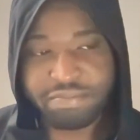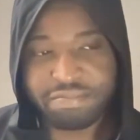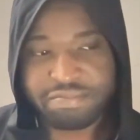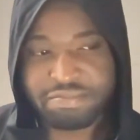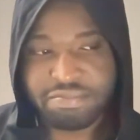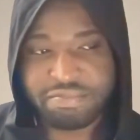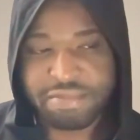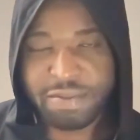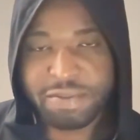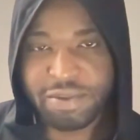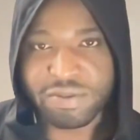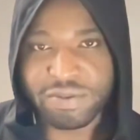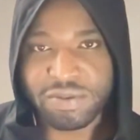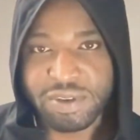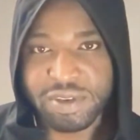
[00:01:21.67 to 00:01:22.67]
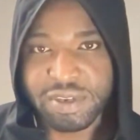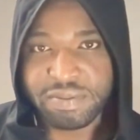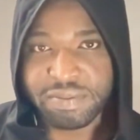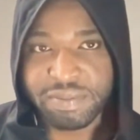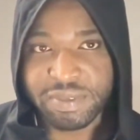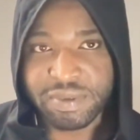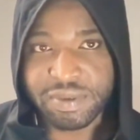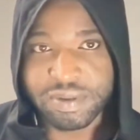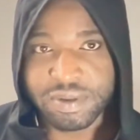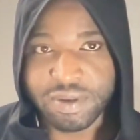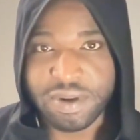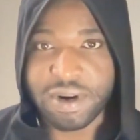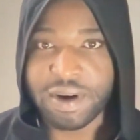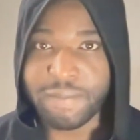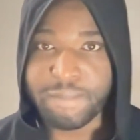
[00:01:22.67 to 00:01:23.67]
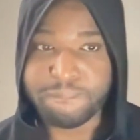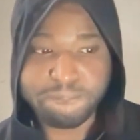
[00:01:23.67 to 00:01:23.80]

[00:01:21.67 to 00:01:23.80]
Maybe too dim. All right.